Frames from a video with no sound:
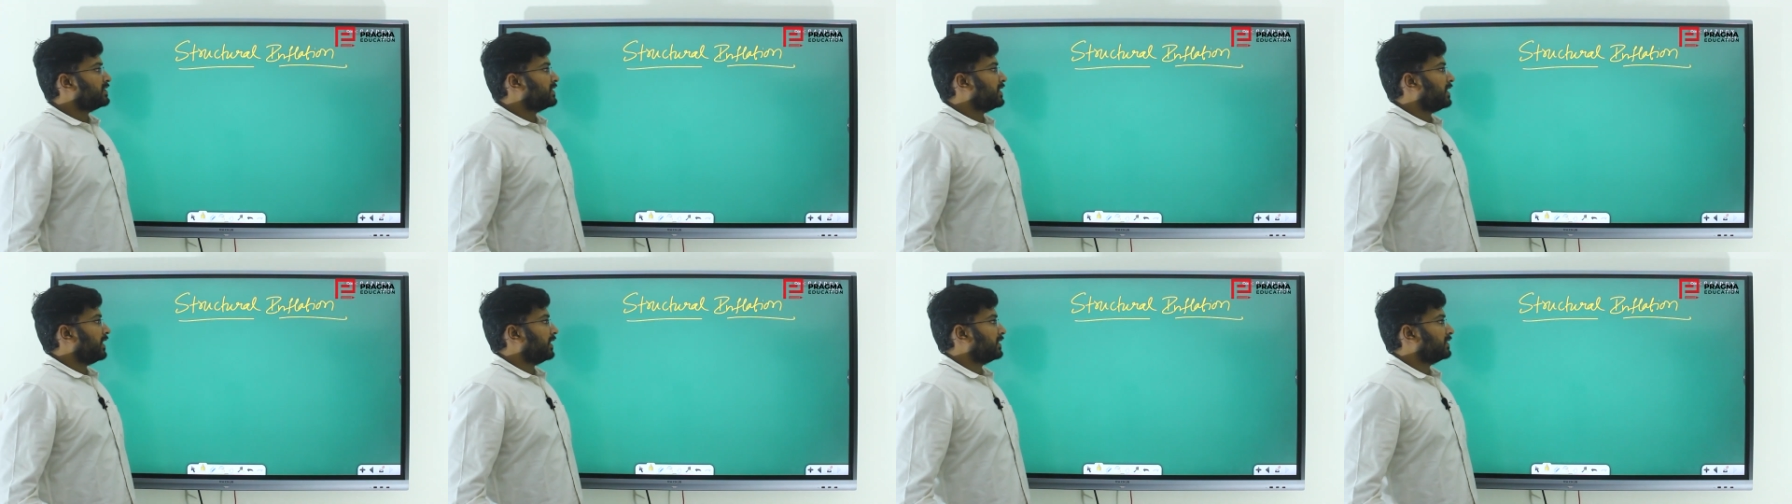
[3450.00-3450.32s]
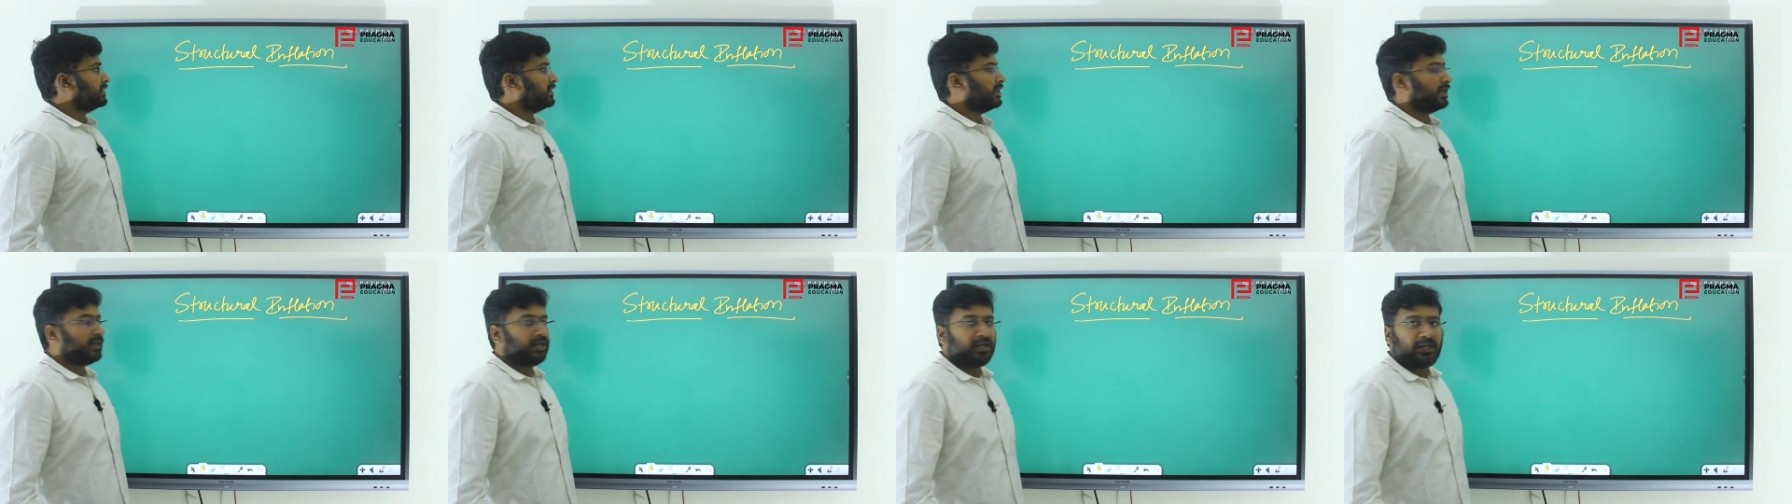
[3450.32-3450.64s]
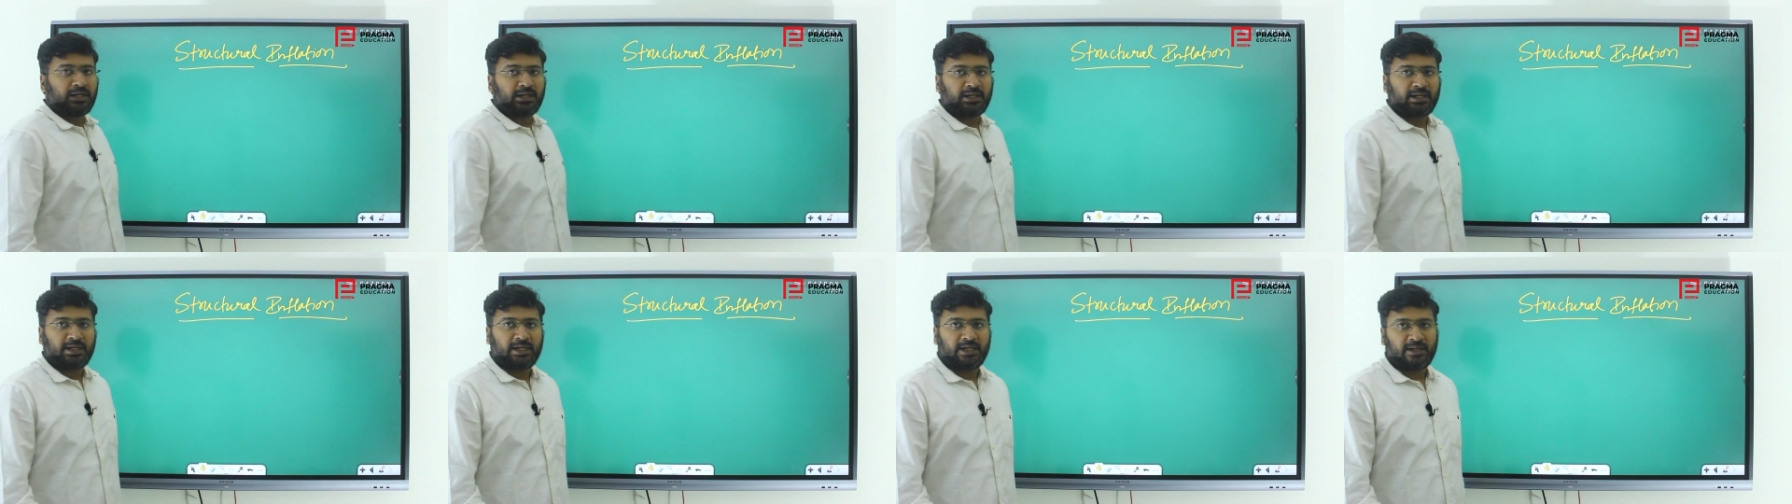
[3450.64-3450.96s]

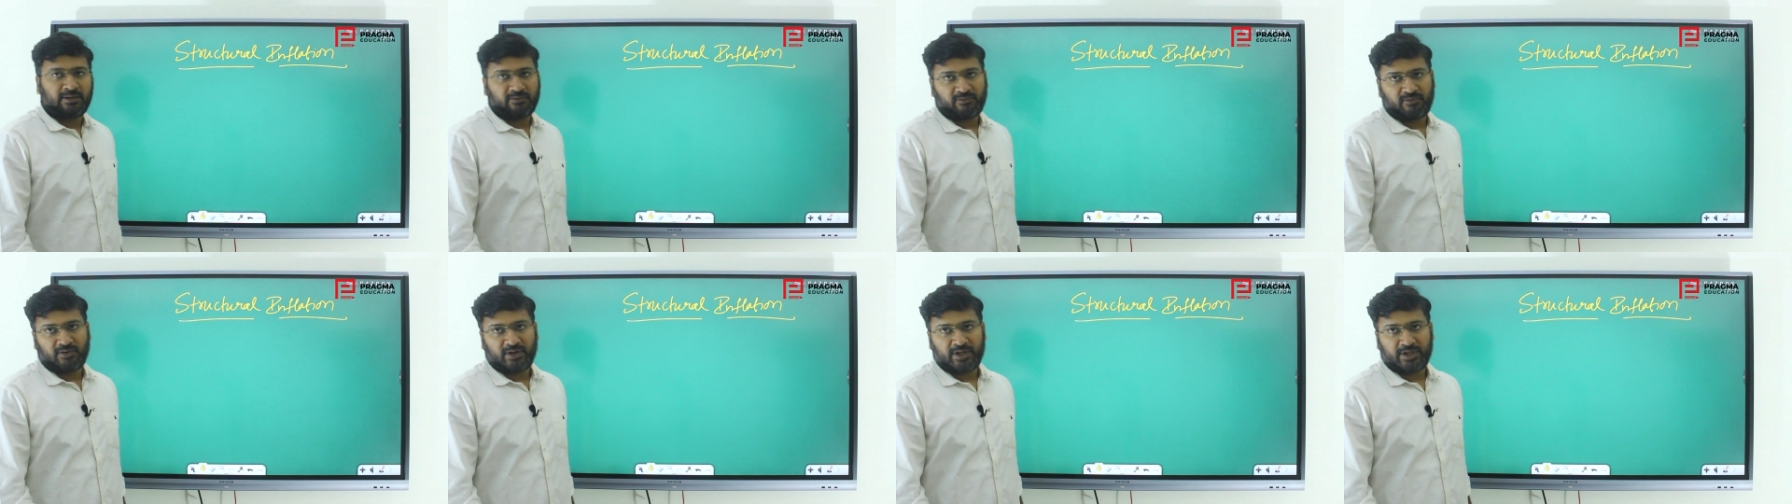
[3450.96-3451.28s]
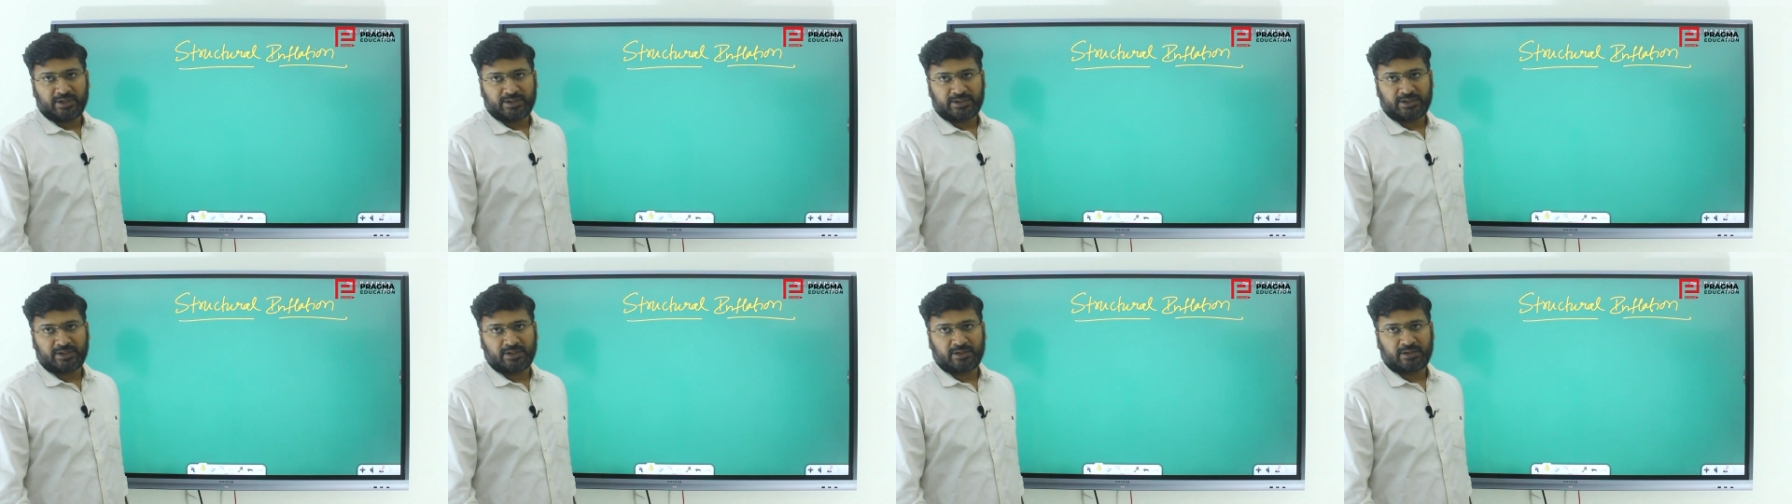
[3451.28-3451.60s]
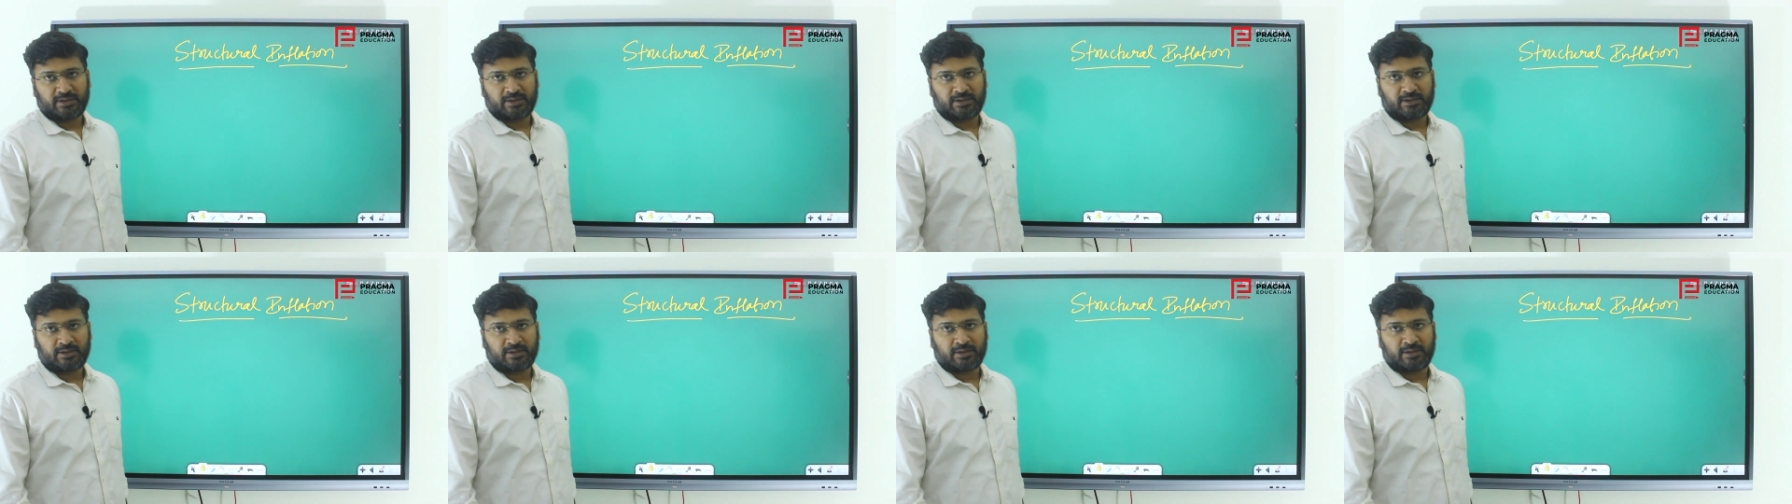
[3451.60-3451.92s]
Structural
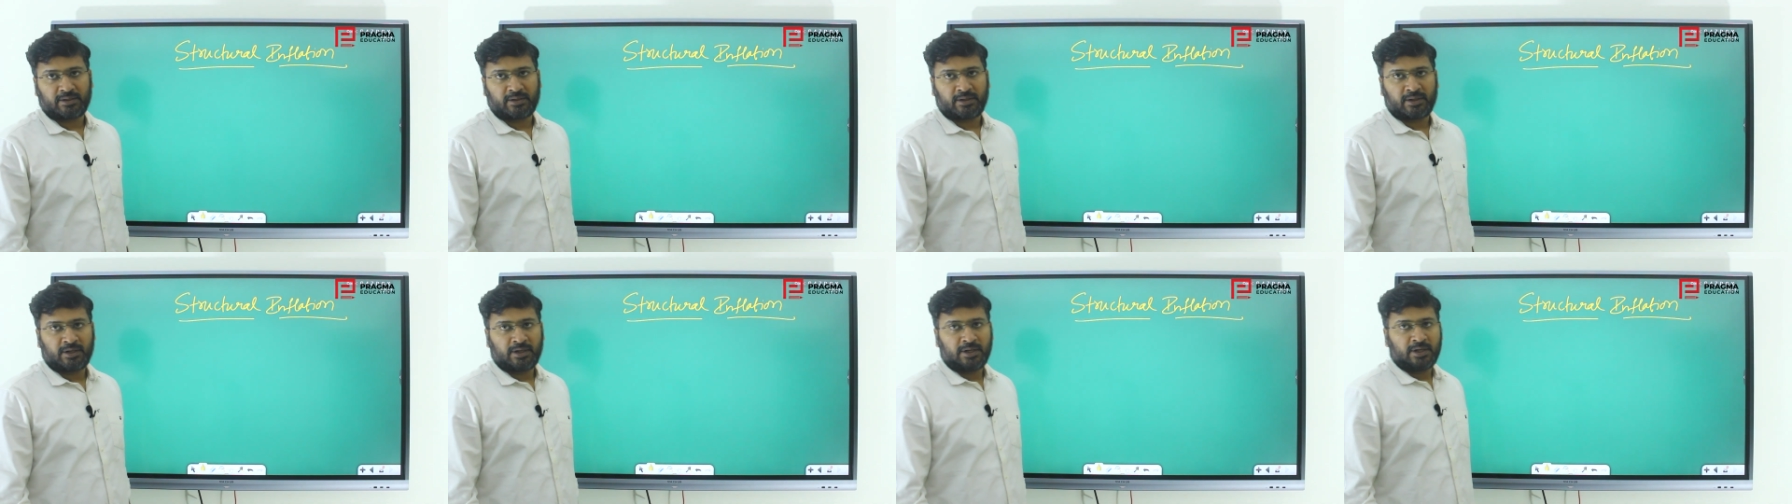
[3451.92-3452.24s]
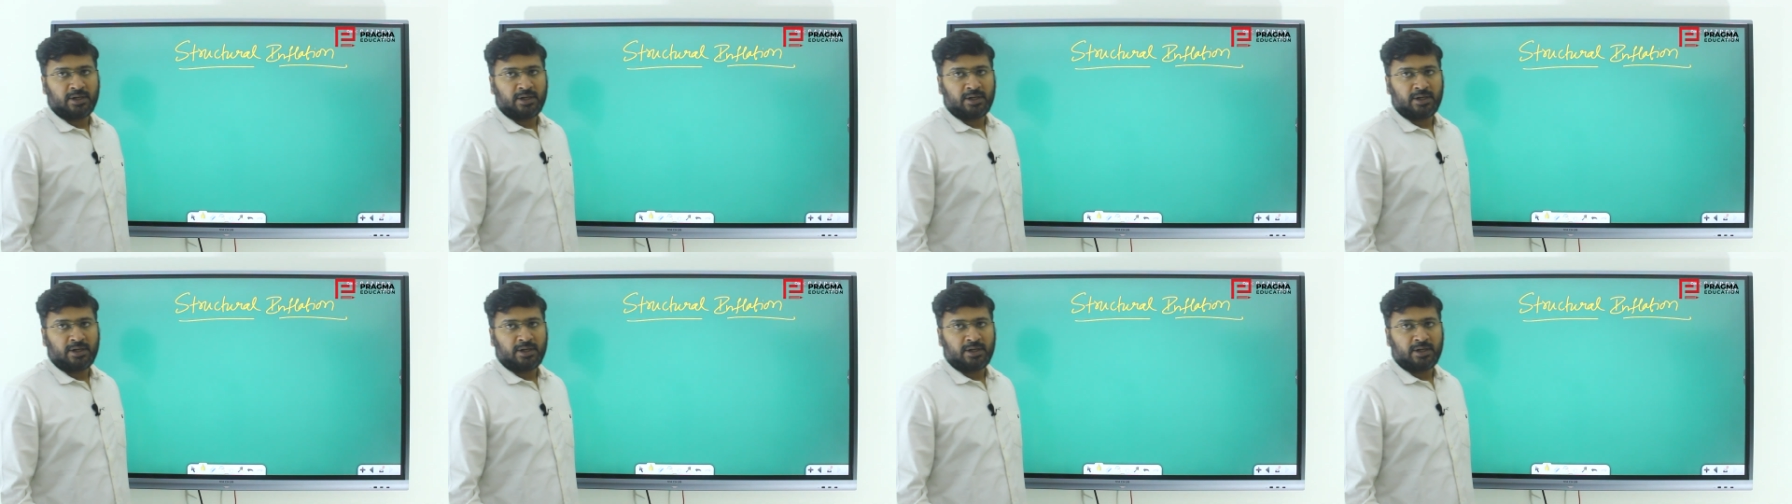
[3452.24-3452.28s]
inflation.